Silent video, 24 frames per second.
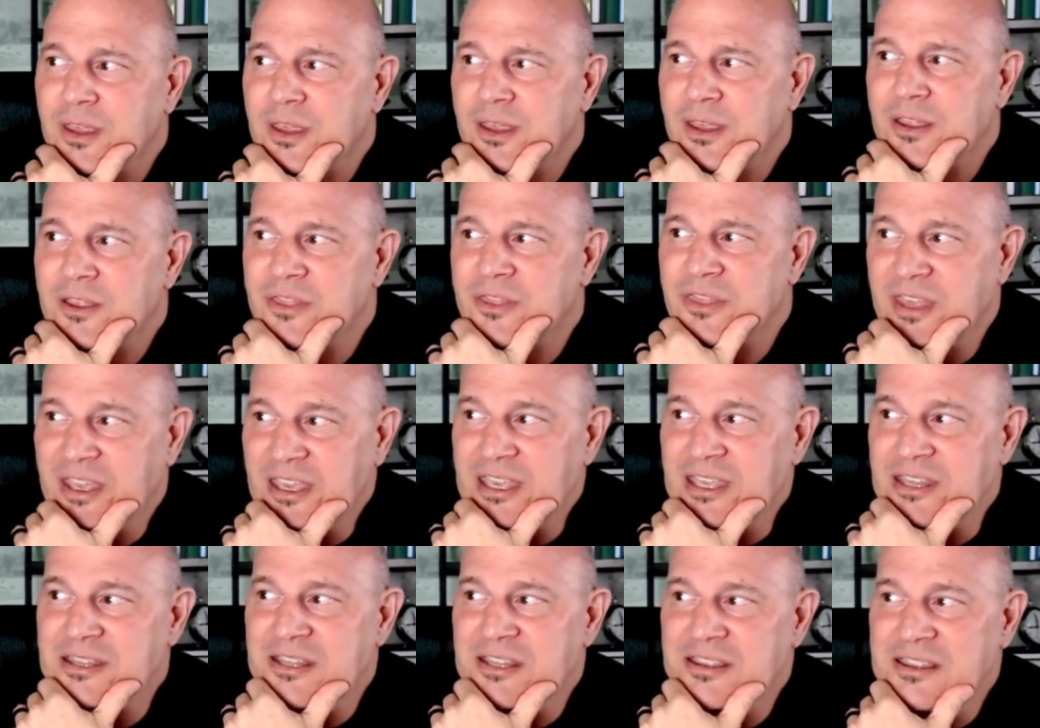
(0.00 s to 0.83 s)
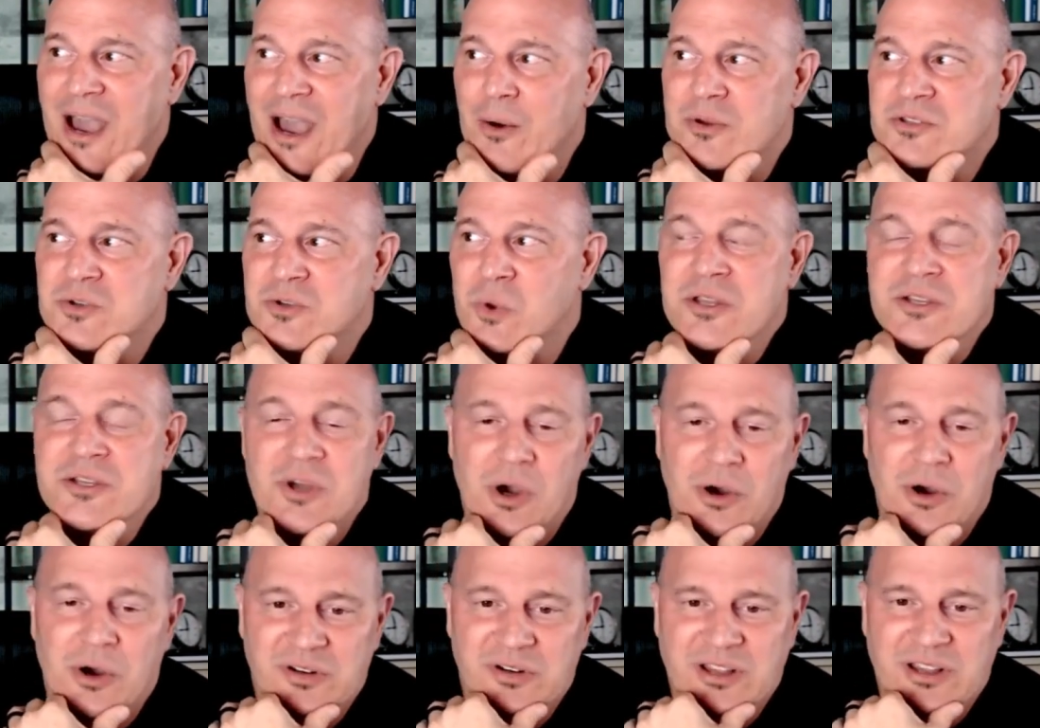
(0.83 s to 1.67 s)
thinking that was going to
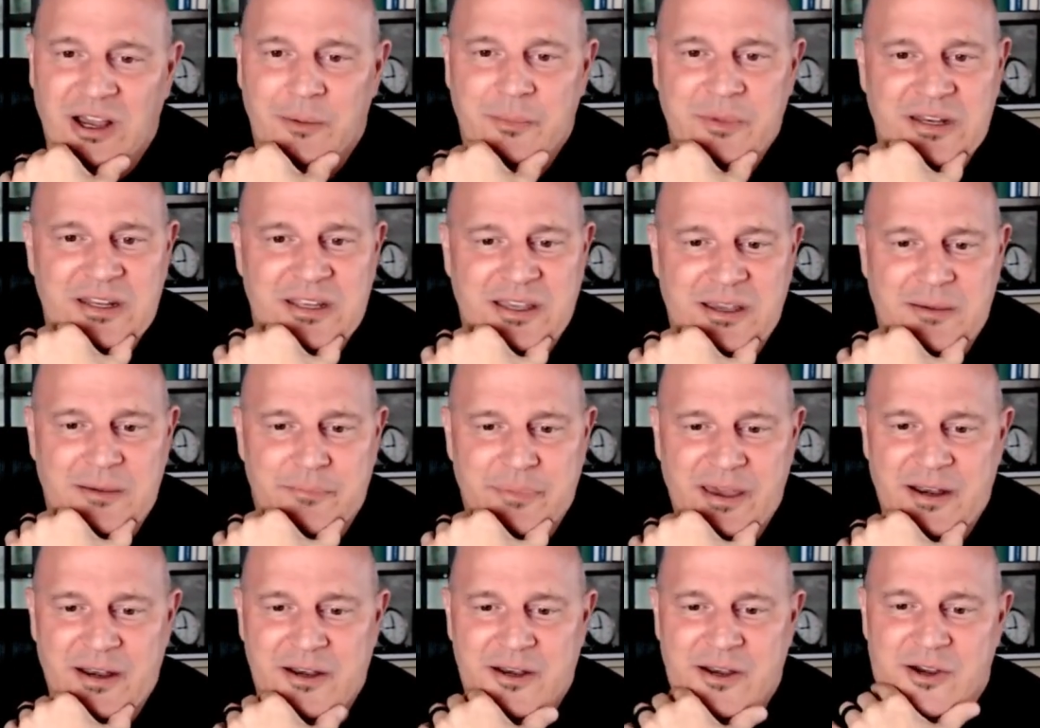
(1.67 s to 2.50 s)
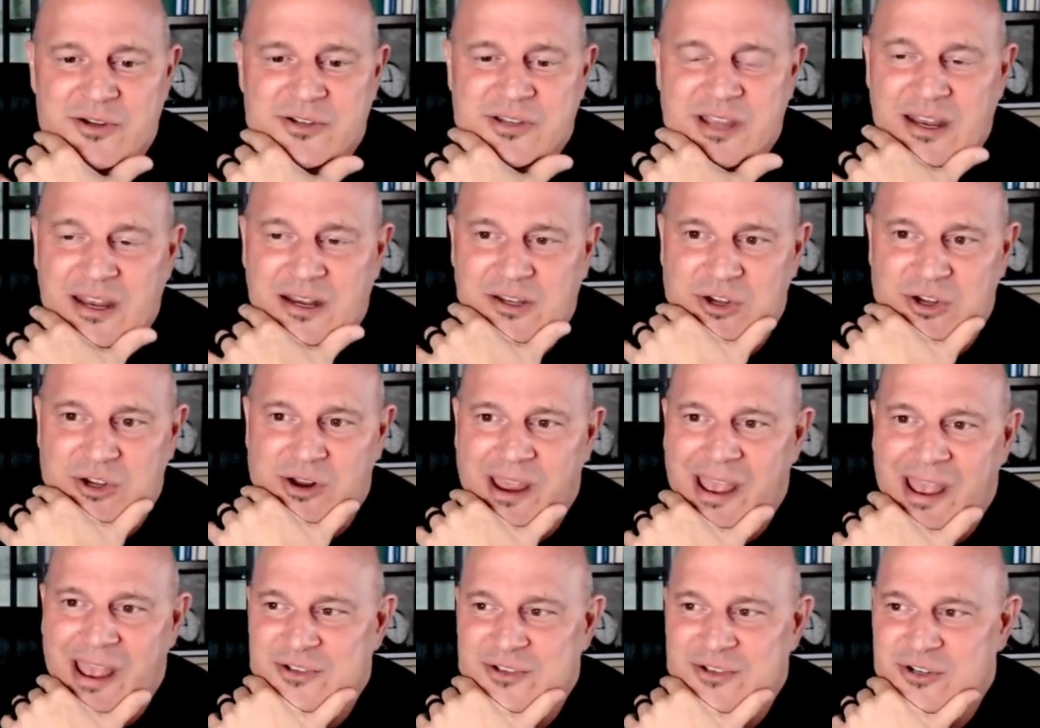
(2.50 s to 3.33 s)
overcome any competitors, and your
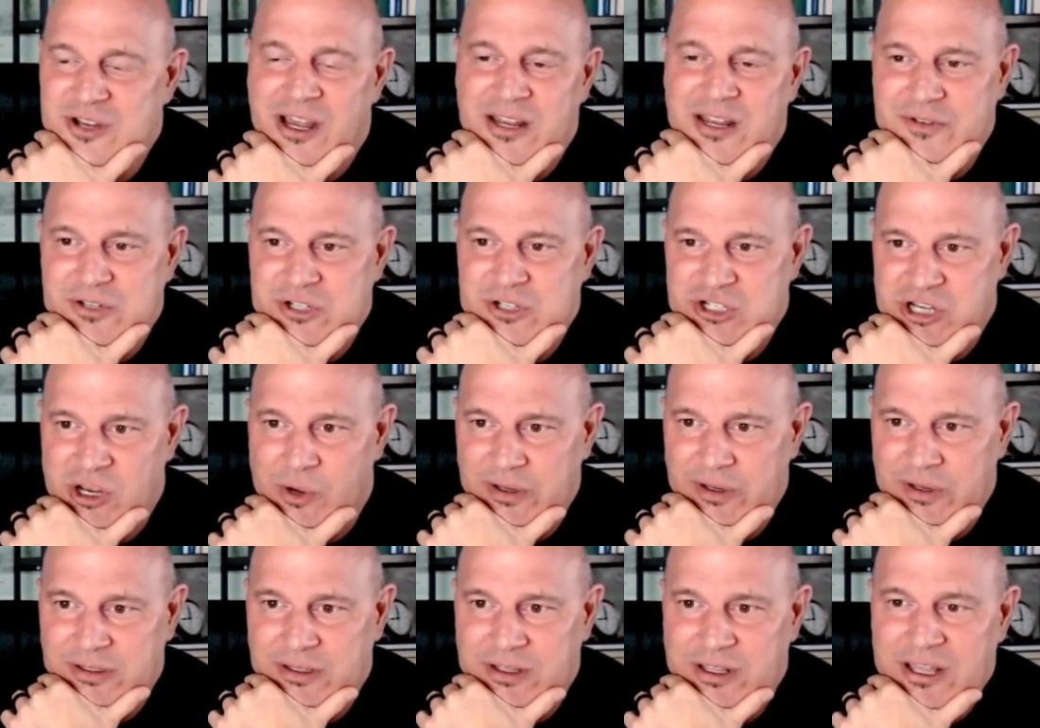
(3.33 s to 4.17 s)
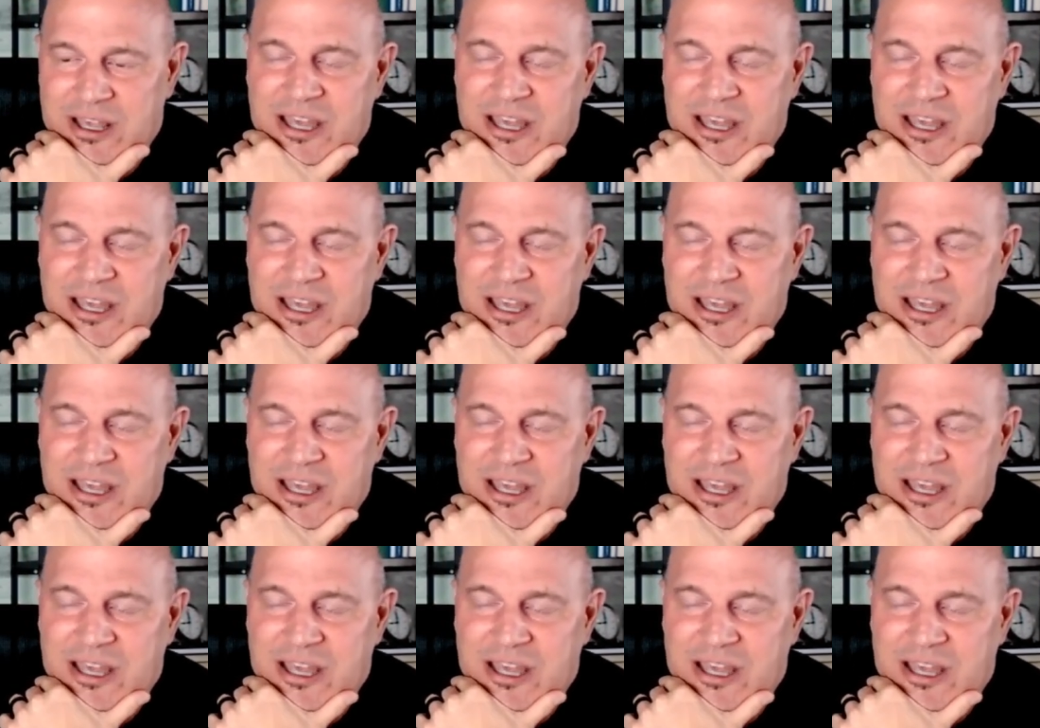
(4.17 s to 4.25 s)
ads are not even showing.